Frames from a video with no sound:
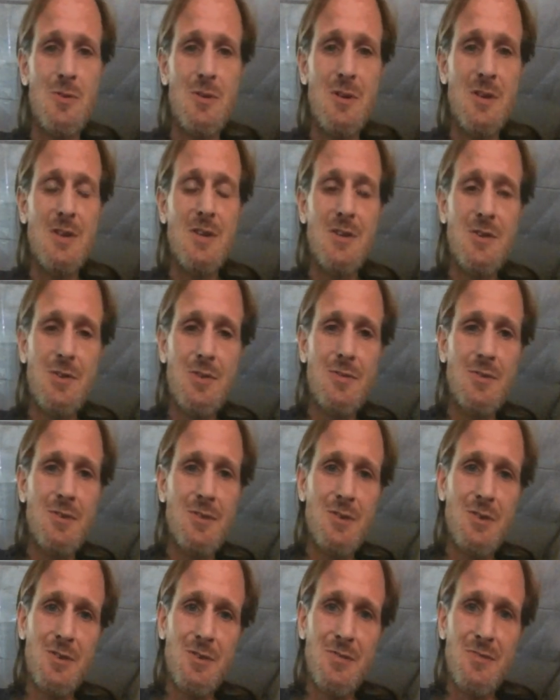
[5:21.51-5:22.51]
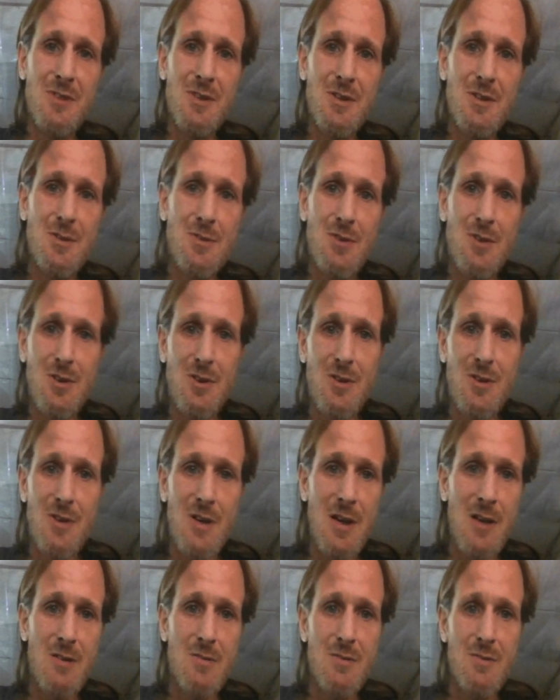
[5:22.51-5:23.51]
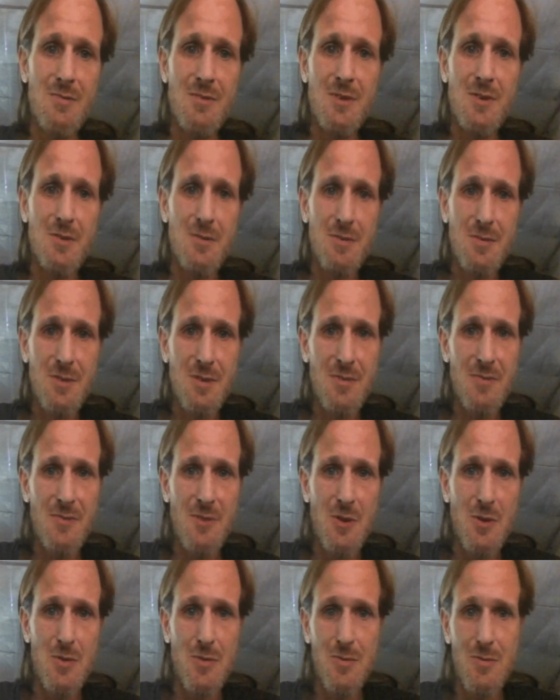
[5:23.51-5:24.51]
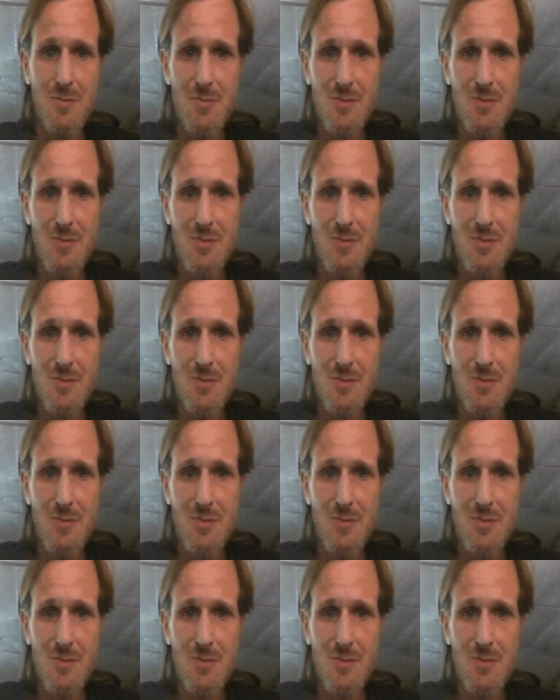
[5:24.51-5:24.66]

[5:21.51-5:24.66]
and they took the little video card out of the, the phone.